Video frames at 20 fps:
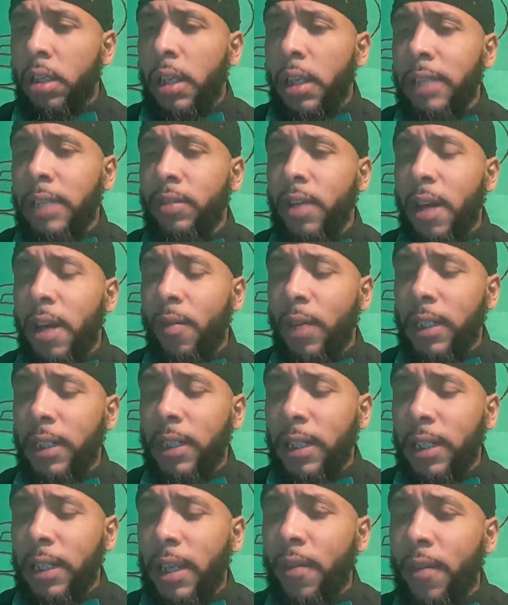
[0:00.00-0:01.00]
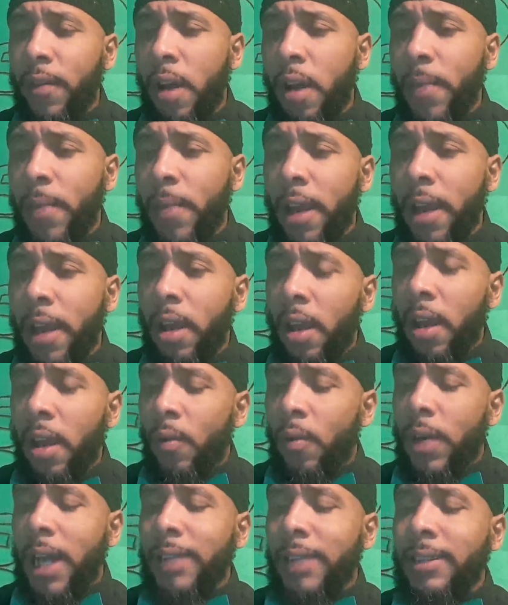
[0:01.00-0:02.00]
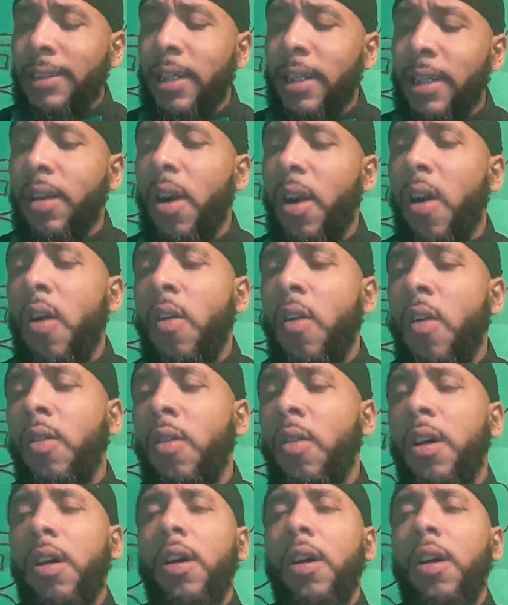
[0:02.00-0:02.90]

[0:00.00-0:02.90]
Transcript: That's what I wanted to give y'all, man. When I see the code,